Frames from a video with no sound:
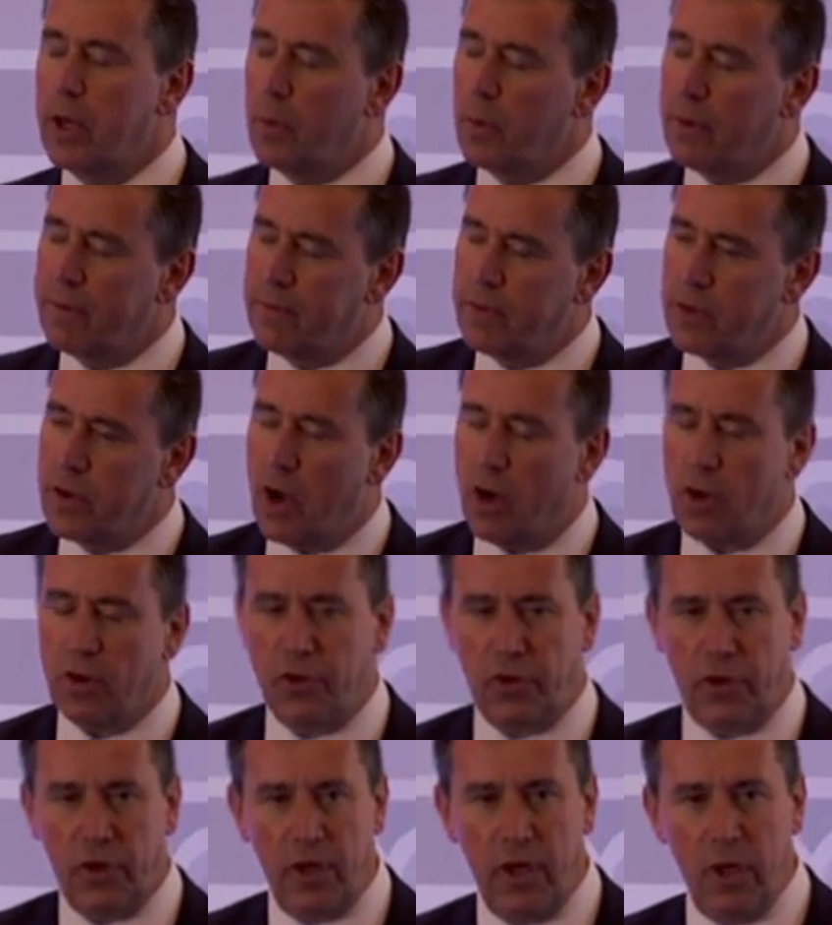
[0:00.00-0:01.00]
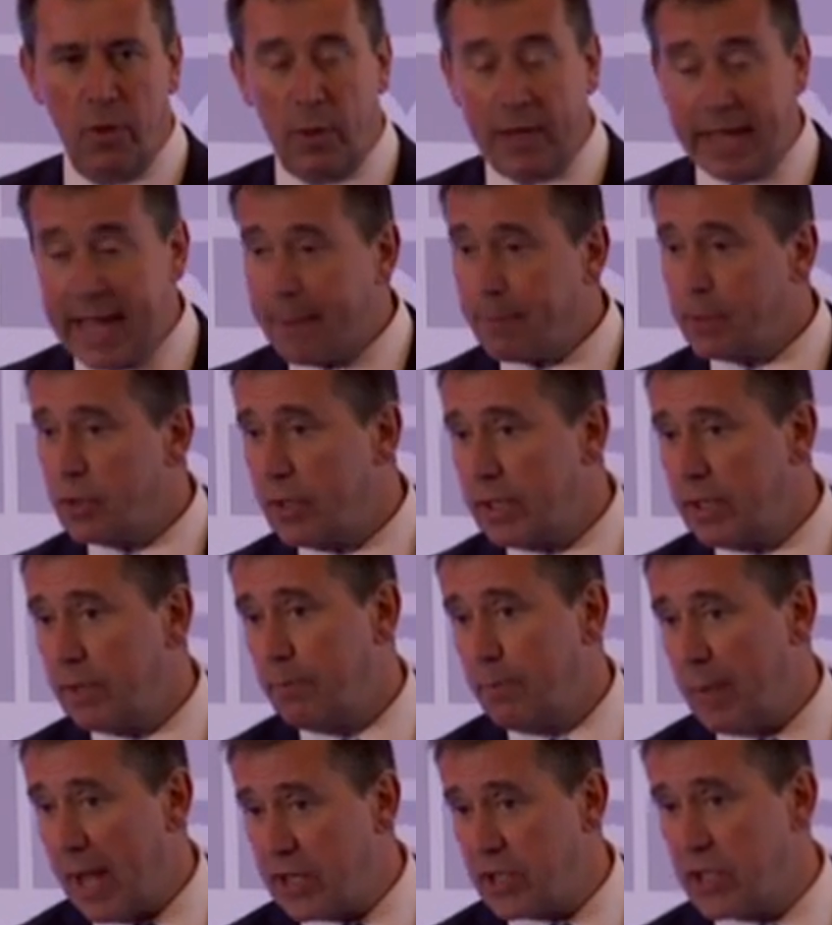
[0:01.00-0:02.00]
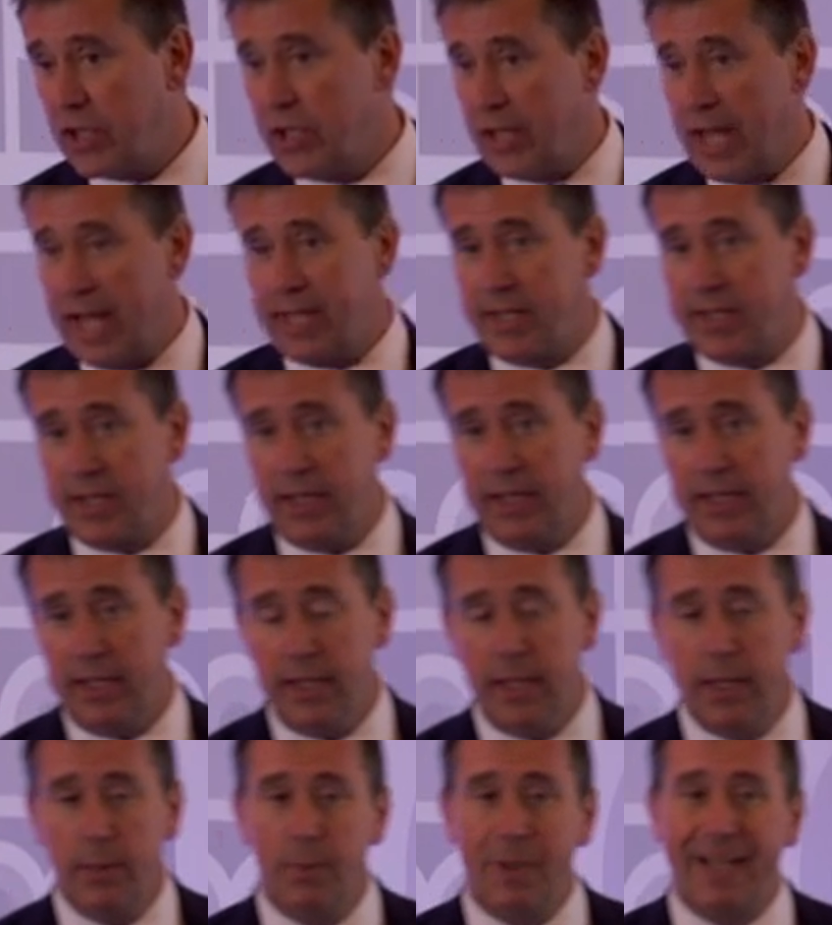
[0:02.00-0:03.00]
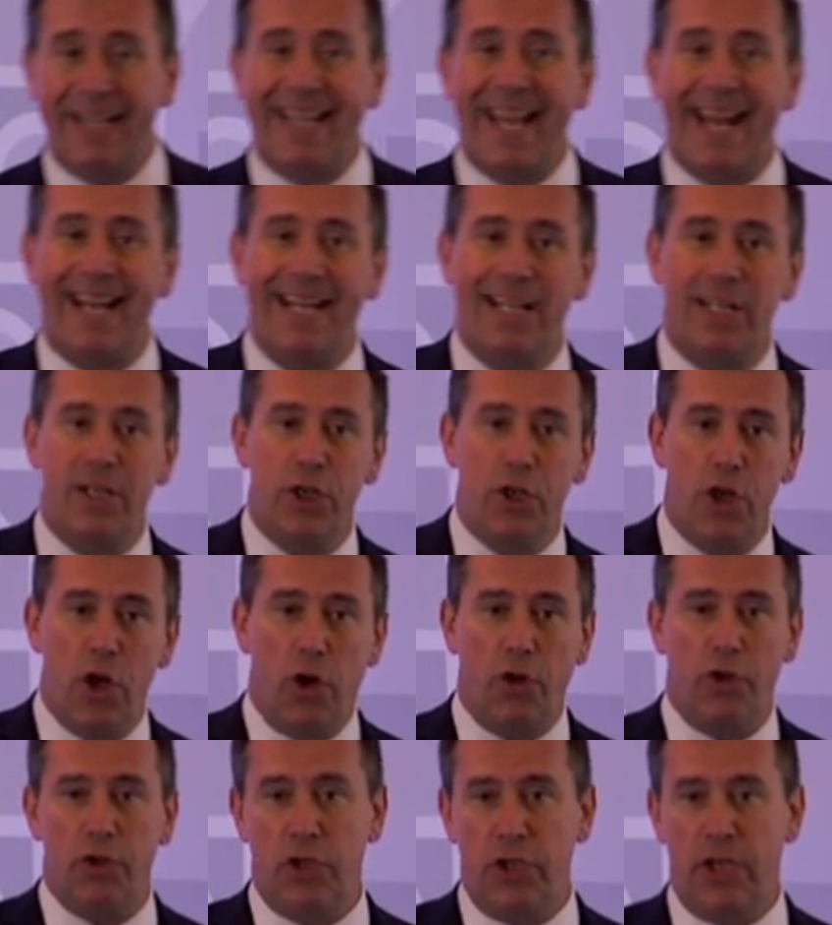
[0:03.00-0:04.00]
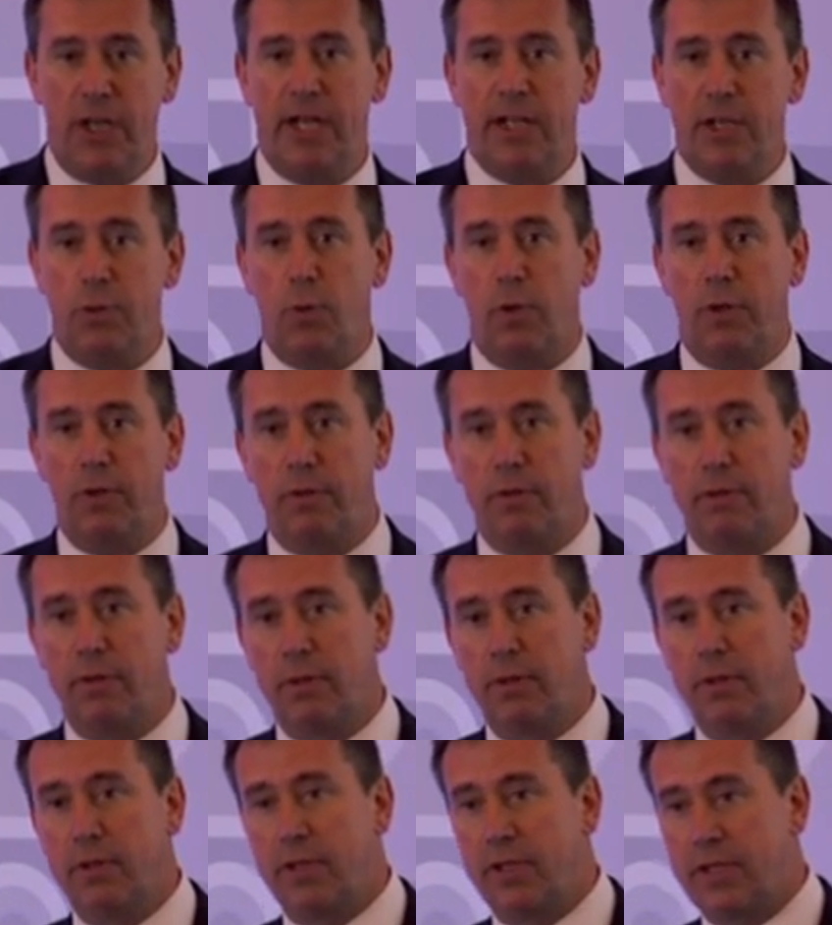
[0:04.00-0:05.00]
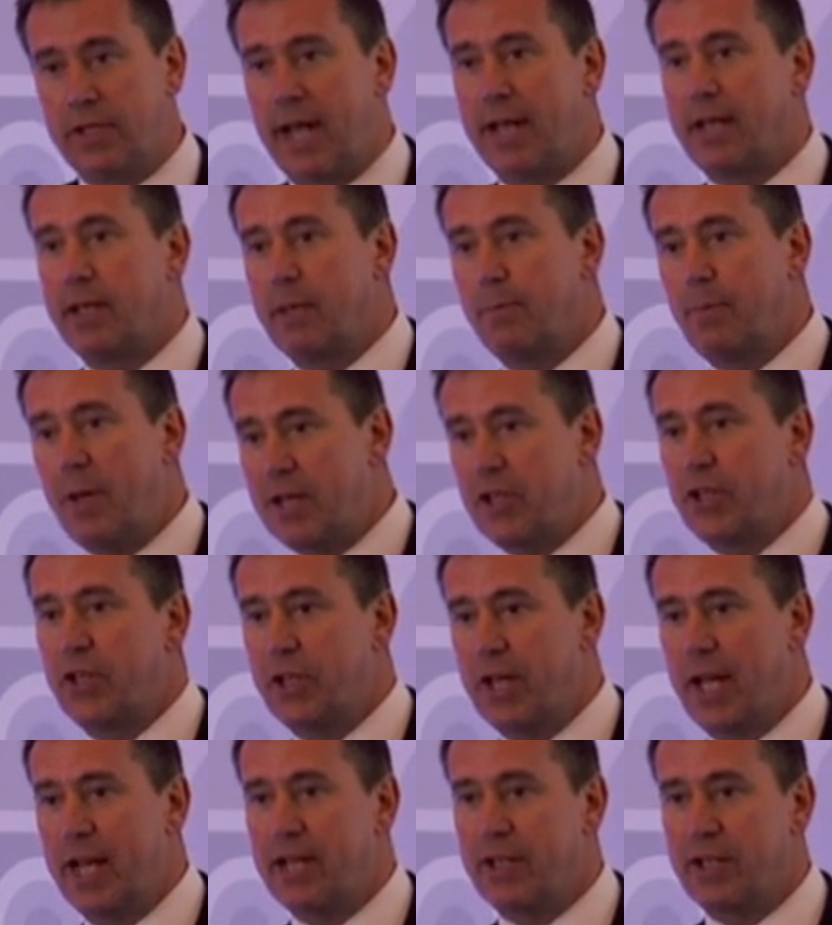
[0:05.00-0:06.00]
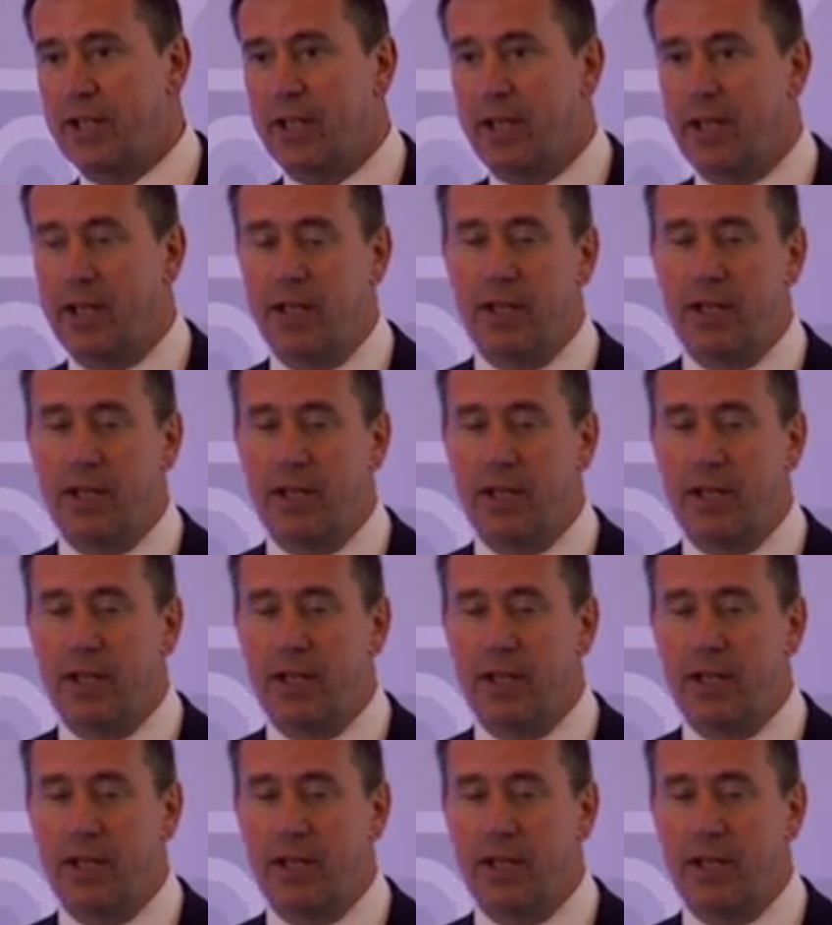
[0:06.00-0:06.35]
We're capturing patient data, but again, it's not GS1 standard patient data.